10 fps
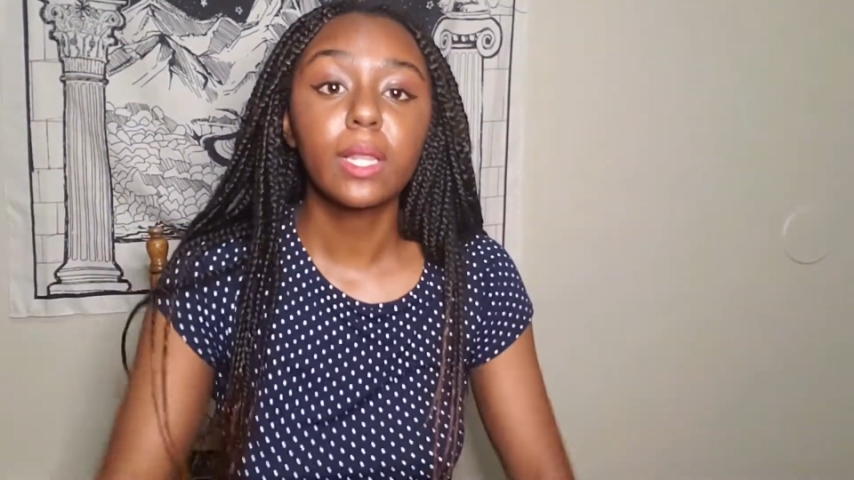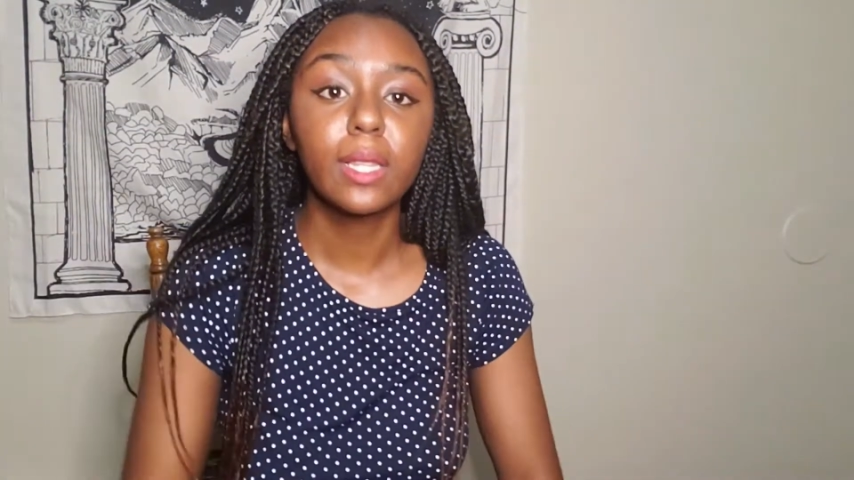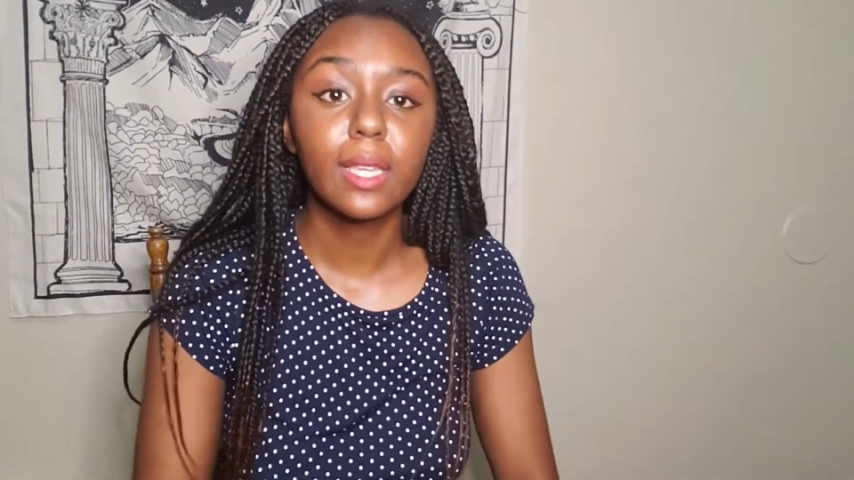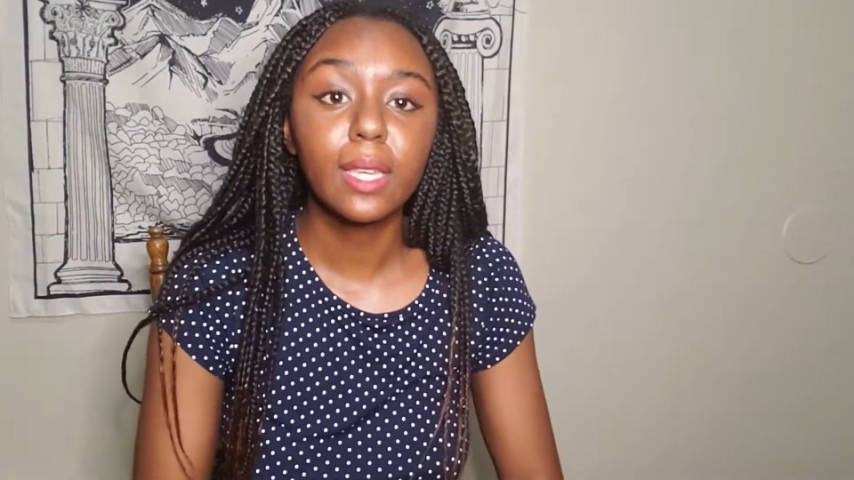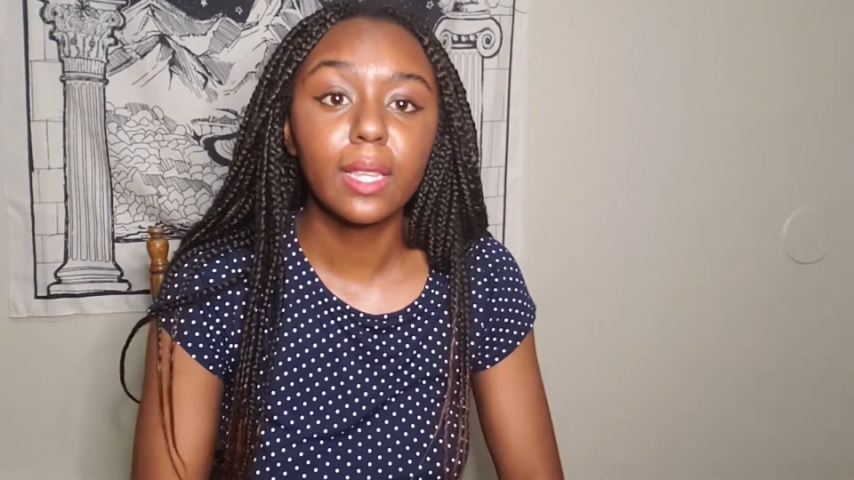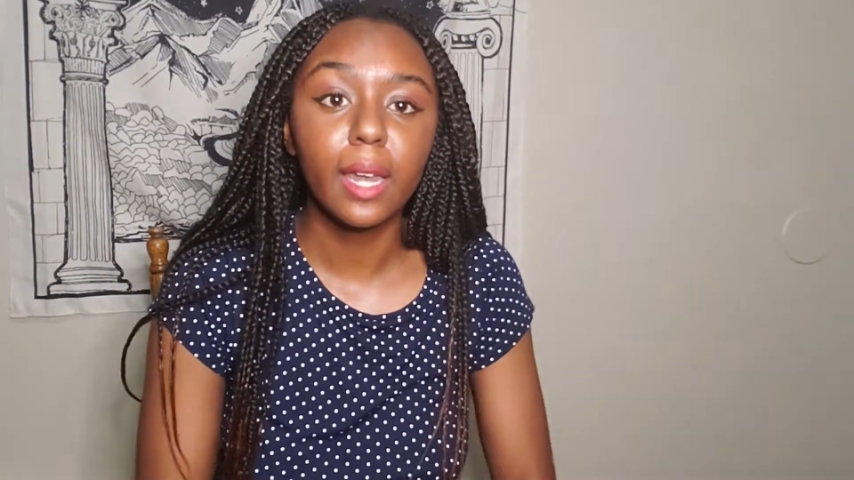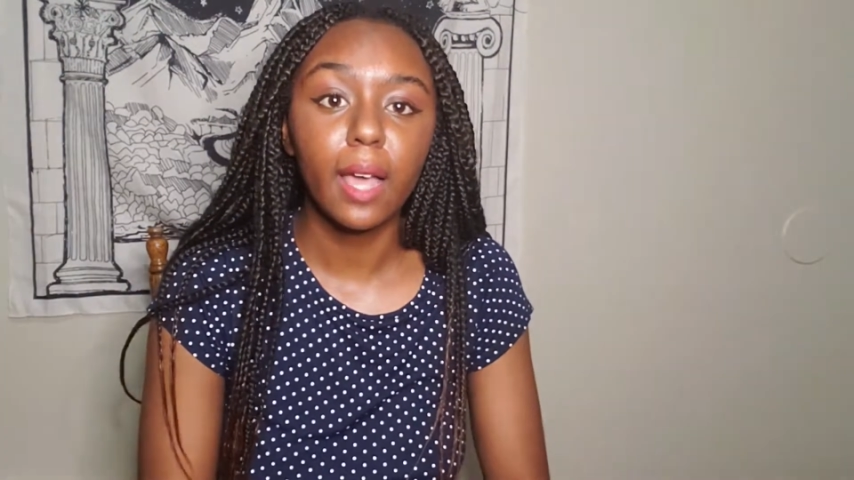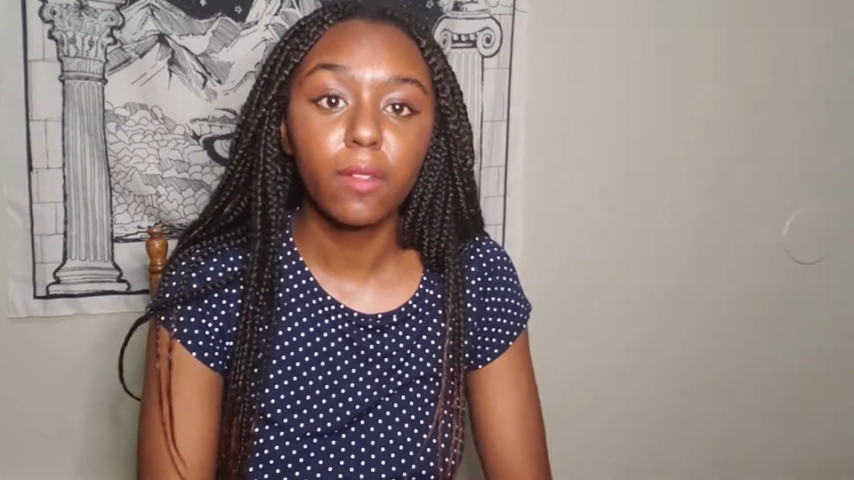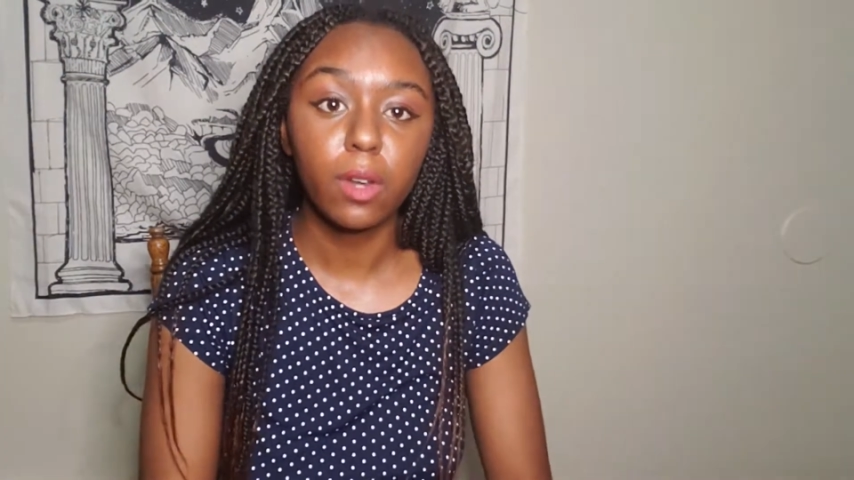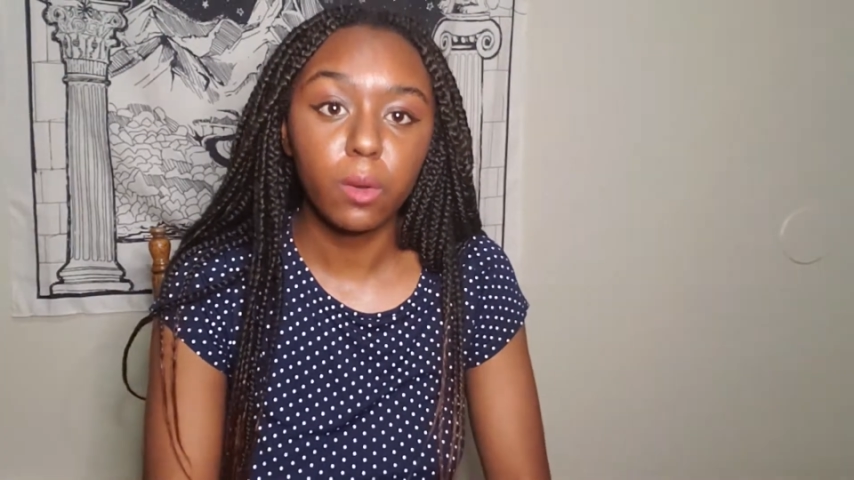thing that
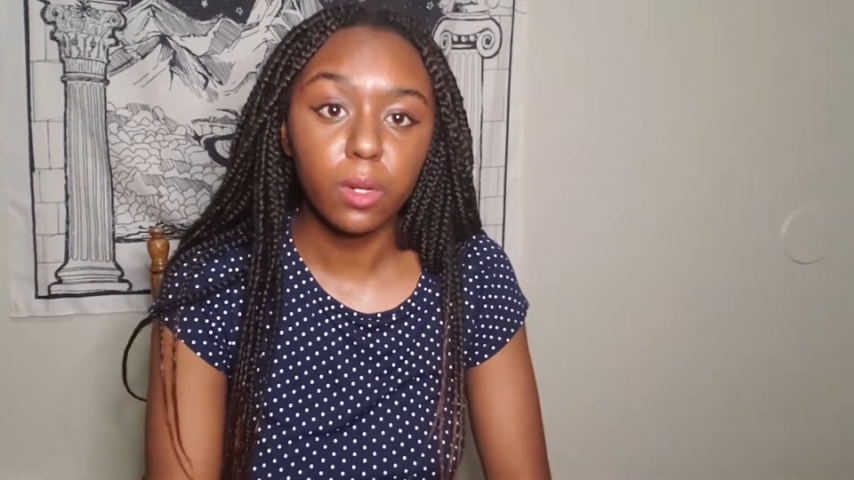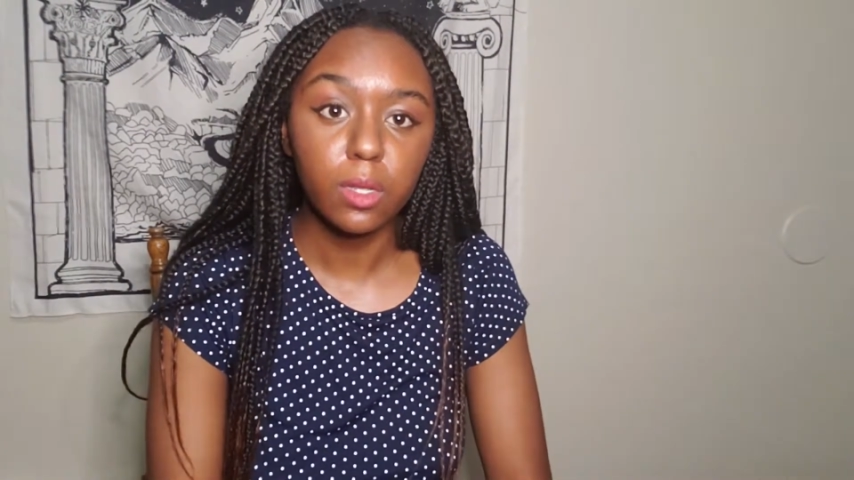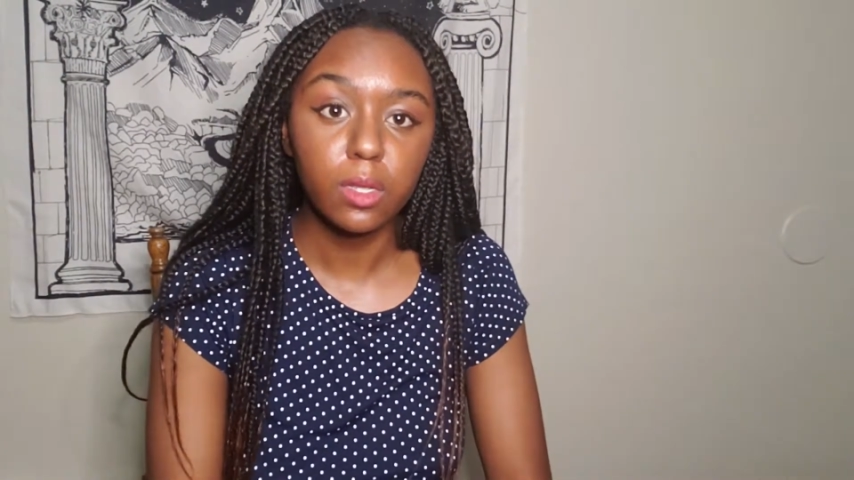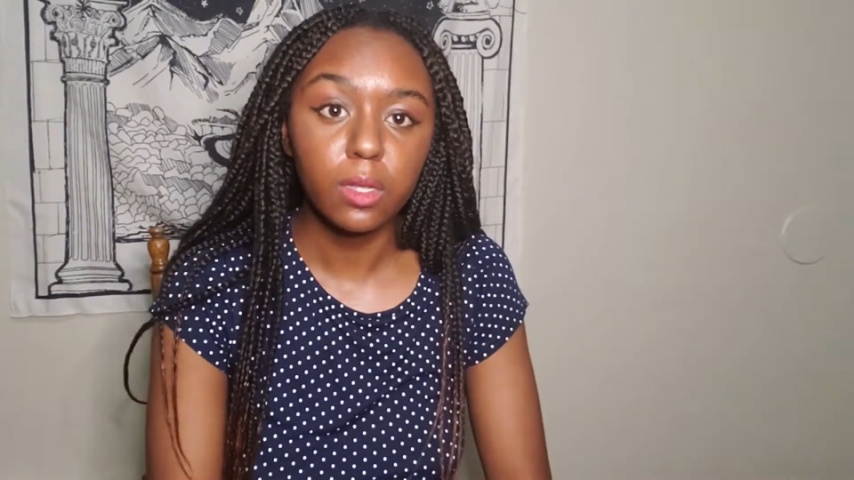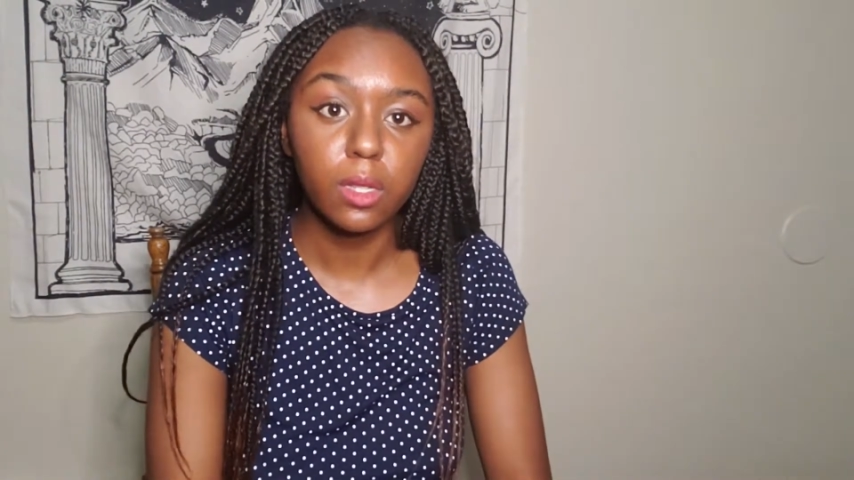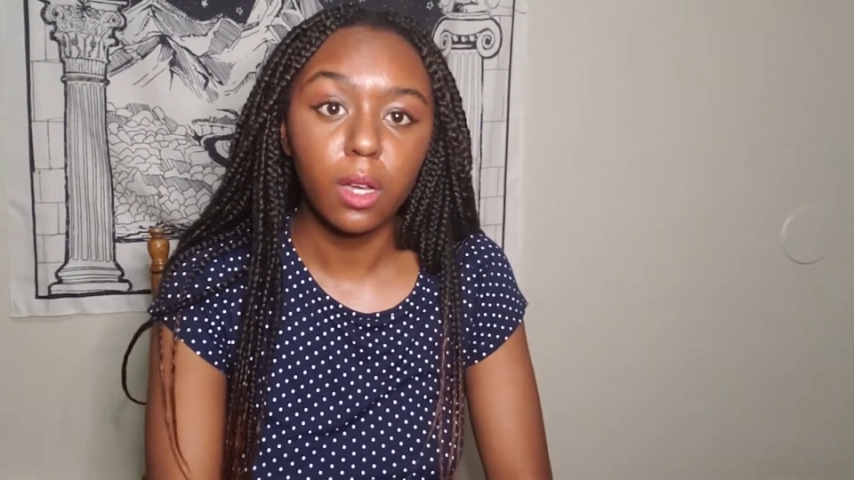I've noticed